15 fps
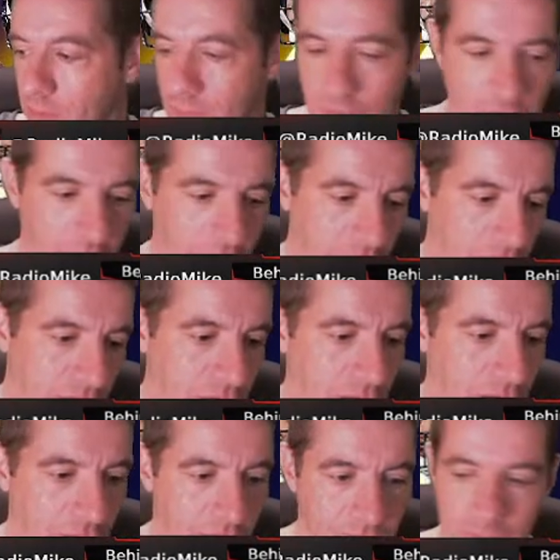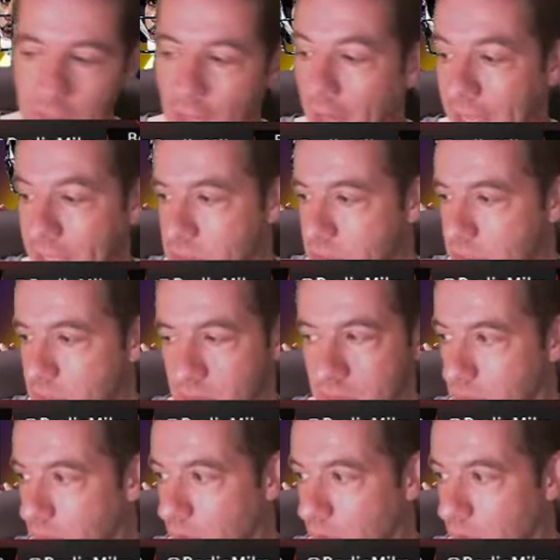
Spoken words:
and Hawkinson,